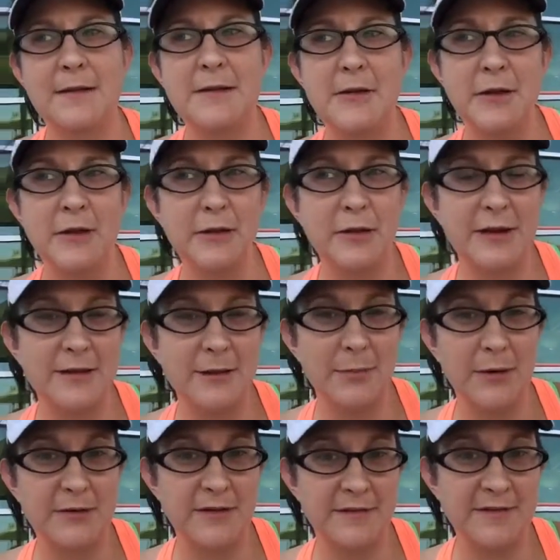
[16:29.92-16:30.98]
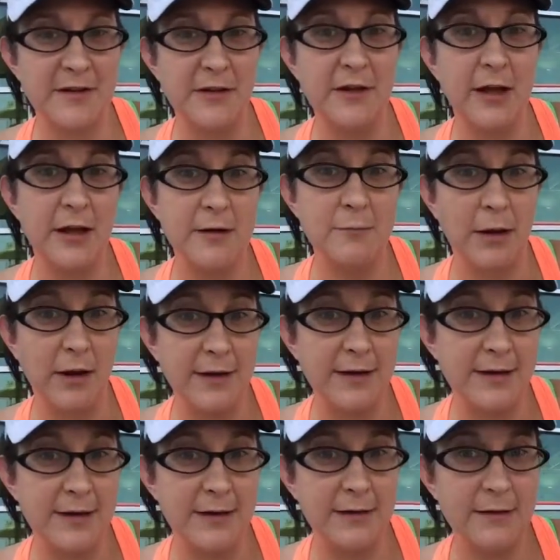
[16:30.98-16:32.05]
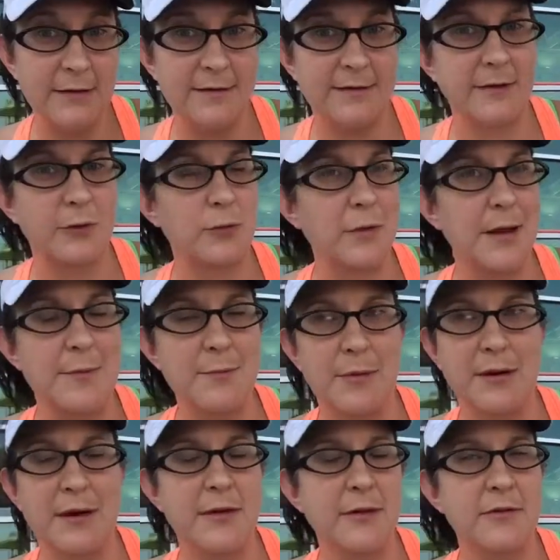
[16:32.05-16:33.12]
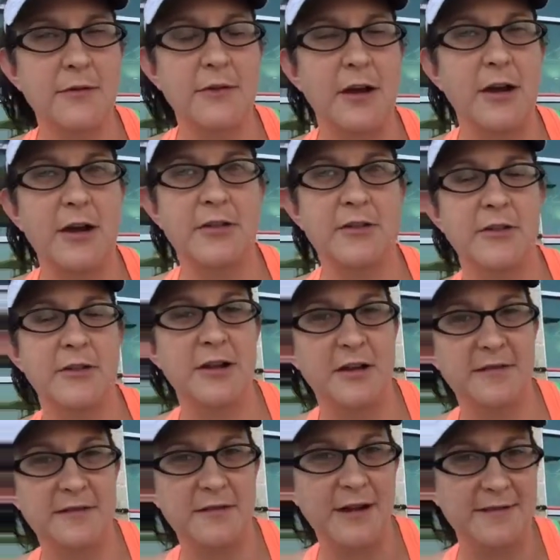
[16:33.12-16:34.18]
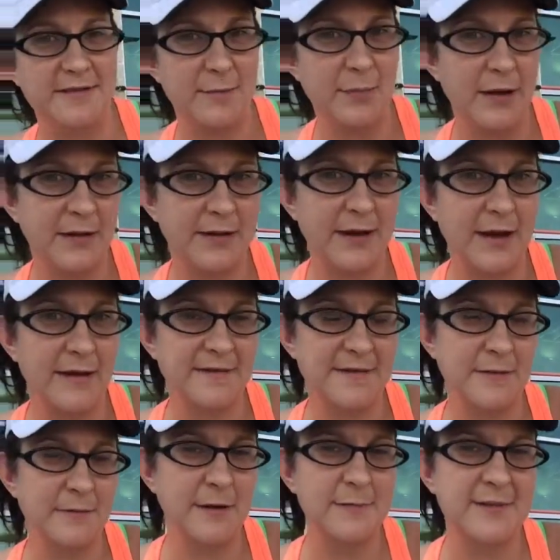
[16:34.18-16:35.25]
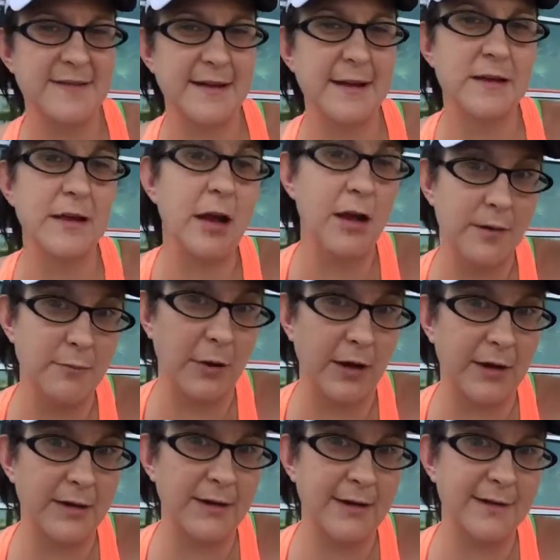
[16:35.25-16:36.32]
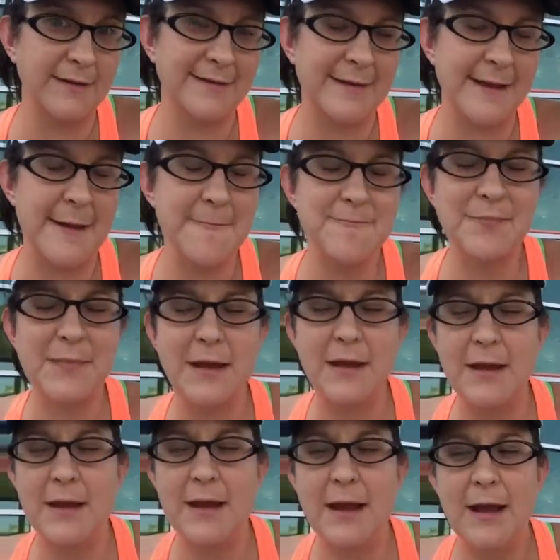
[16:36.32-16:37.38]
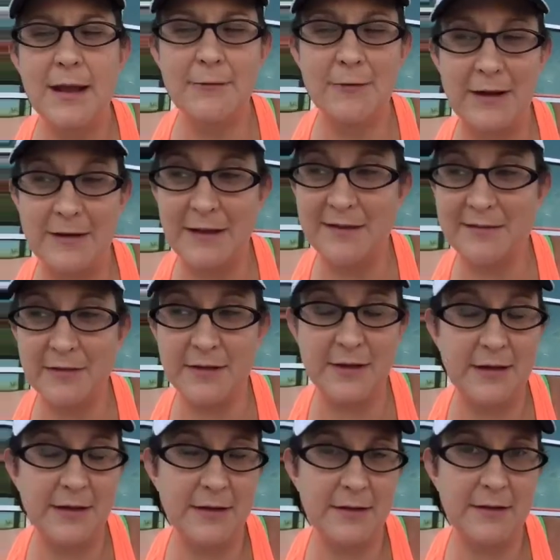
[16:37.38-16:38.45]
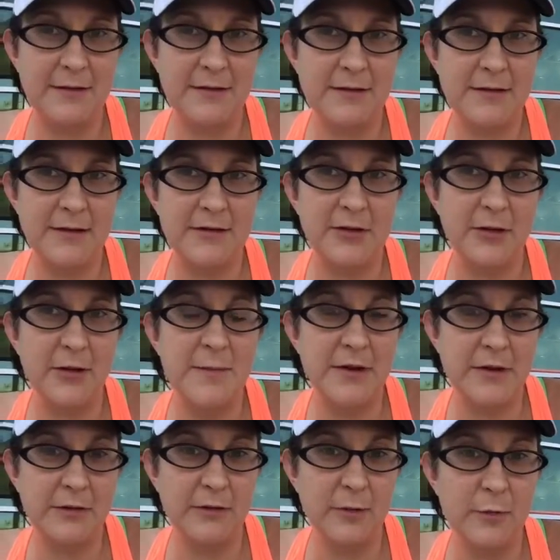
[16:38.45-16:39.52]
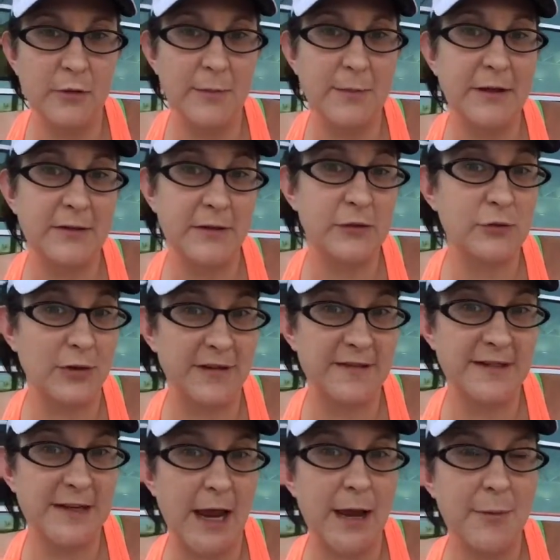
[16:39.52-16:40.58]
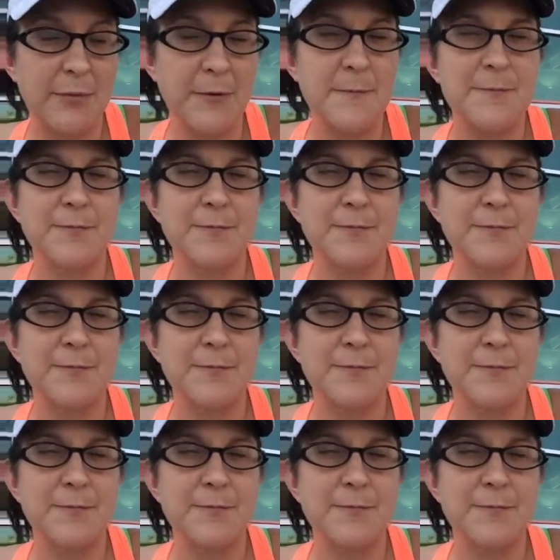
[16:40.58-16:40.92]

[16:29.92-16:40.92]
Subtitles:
You can look at the book that's called Unmarketing. It's a great book. I don't know the author. He also has a podcast and a website. Unmarketing is the name. Anyway, that's where the term, you can learn more about the trust gap.